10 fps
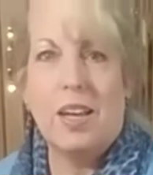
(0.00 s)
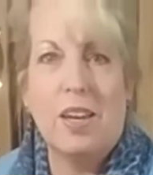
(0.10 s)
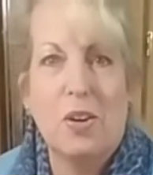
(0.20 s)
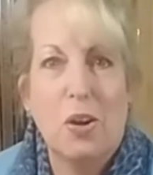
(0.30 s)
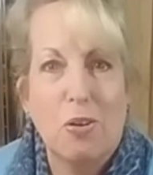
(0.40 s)
I
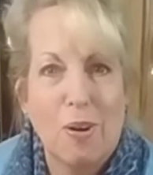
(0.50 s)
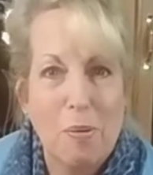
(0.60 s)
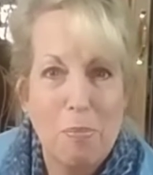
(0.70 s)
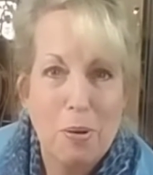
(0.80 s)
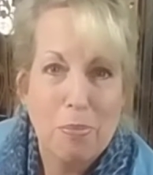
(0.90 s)
need to go
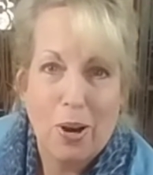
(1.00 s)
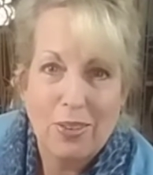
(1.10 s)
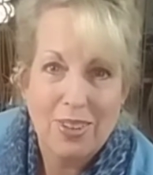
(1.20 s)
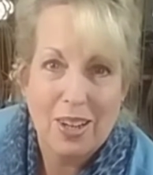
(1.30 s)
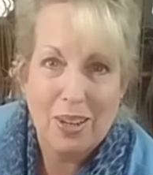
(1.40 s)
grab my
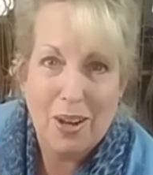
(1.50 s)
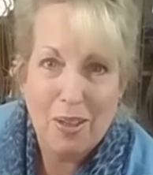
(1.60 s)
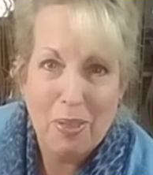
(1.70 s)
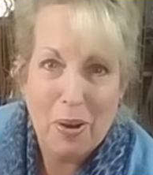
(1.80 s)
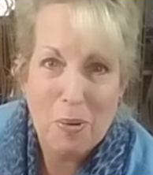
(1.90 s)
pressing
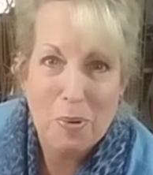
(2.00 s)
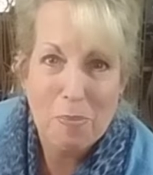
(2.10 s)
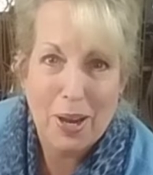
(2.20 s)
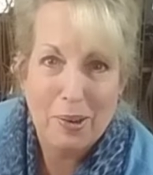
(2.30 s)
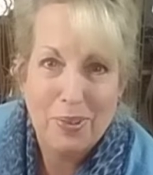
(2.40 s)
cloth. I'll be
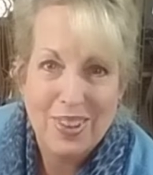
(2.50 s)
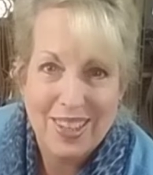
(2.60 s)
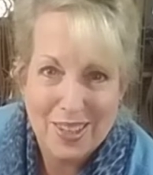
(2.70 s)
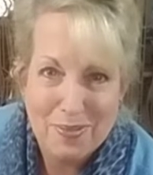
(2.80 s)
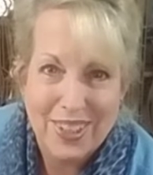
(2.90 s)
back with
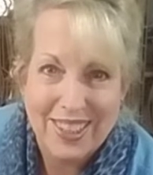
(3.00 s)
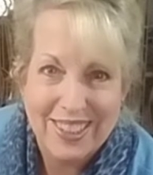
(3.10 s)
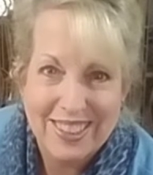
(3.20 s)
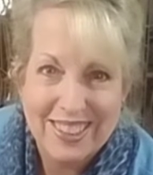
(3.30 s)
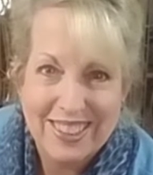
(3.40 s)
you in a minute.